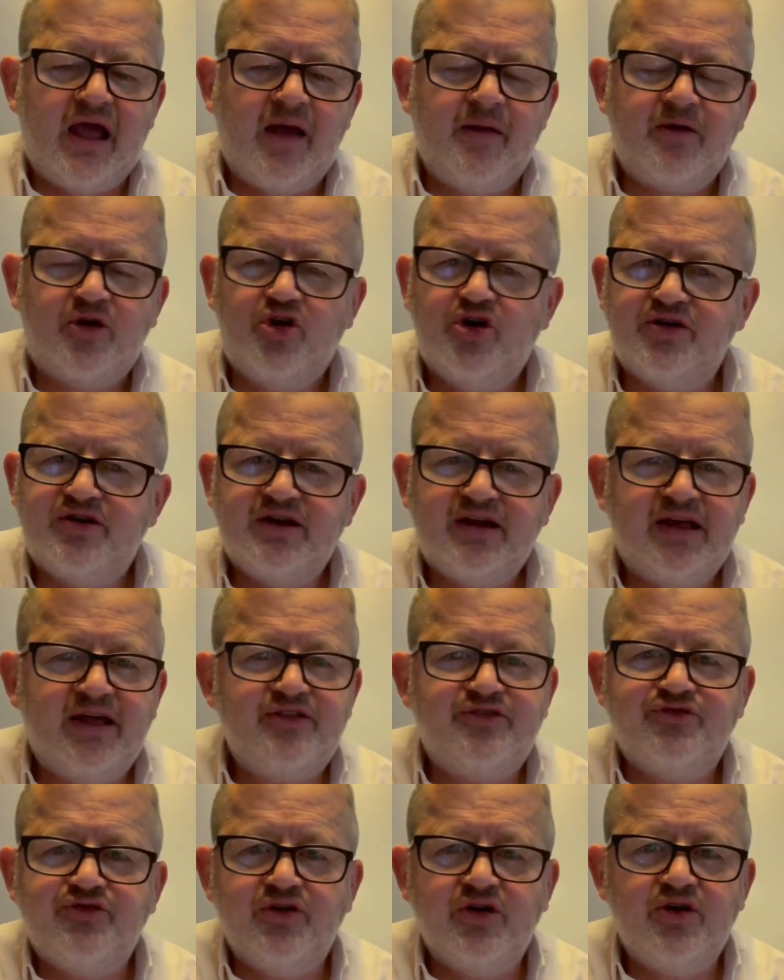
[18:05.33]
Couldn't
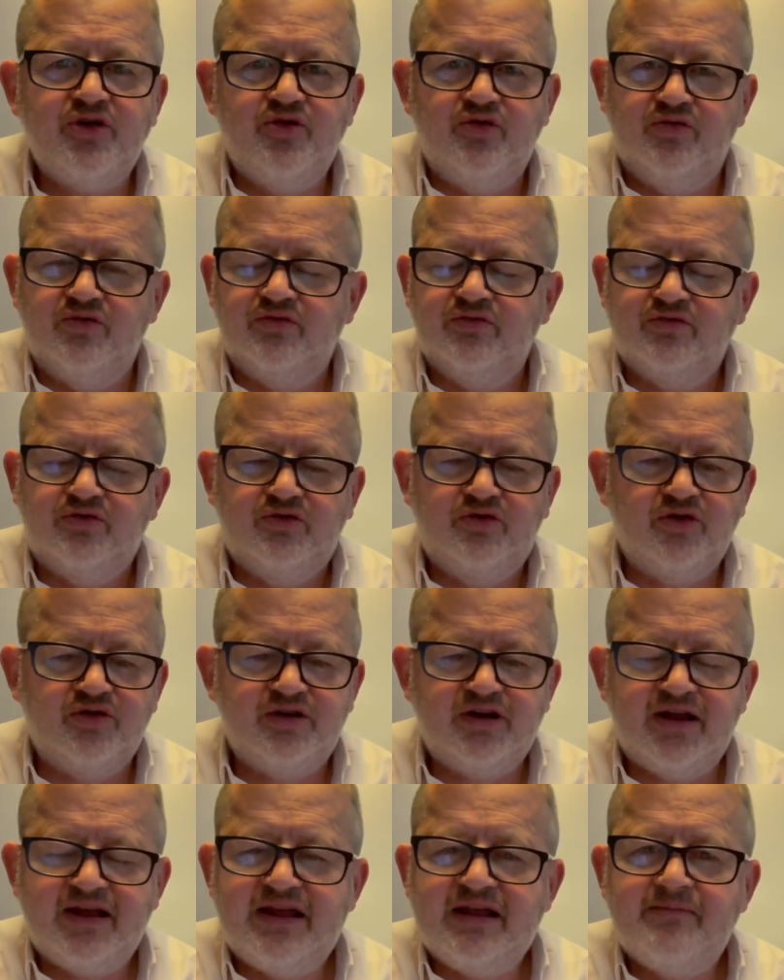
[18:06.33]
get through,
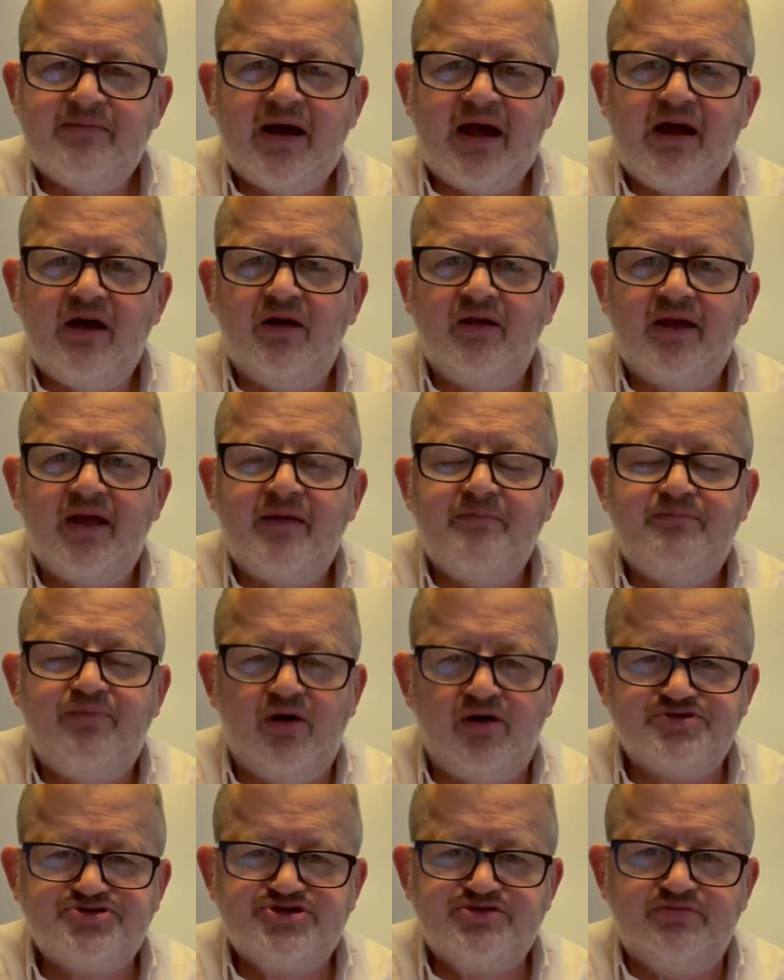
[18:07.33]
couldn't email,
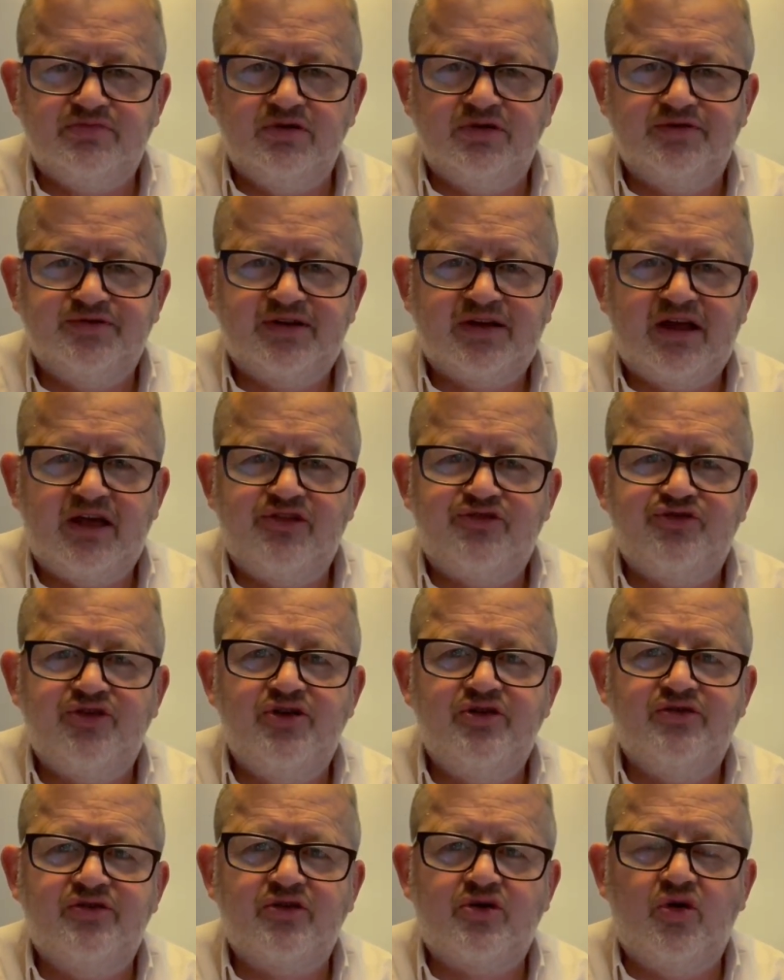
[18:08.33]
impossible to get through
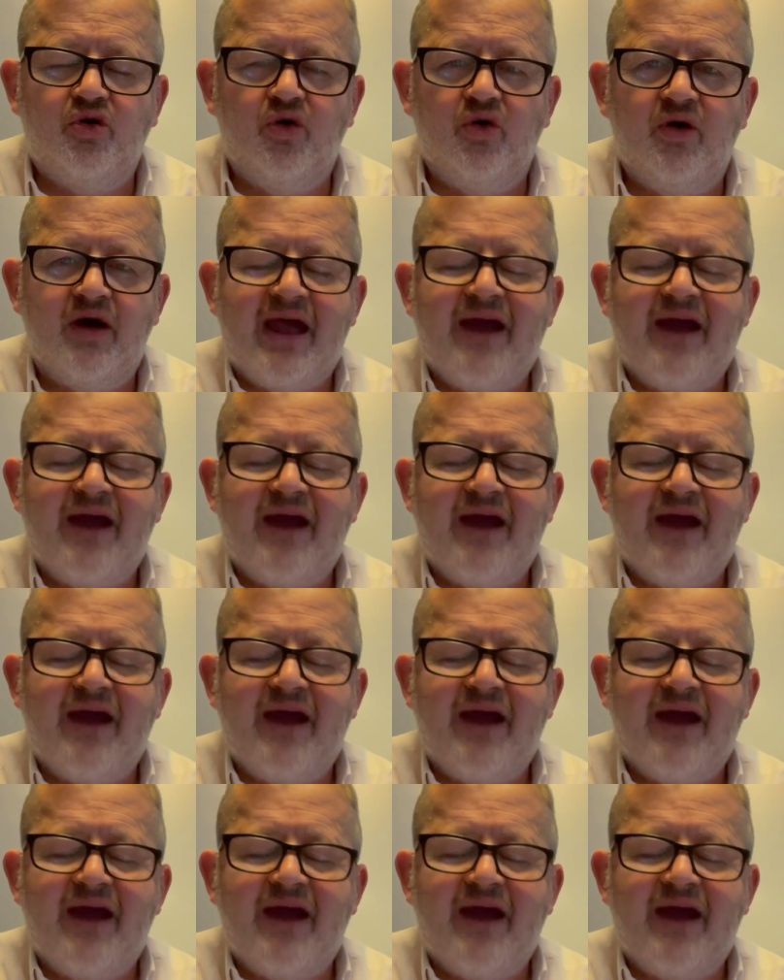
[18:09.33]
to the court.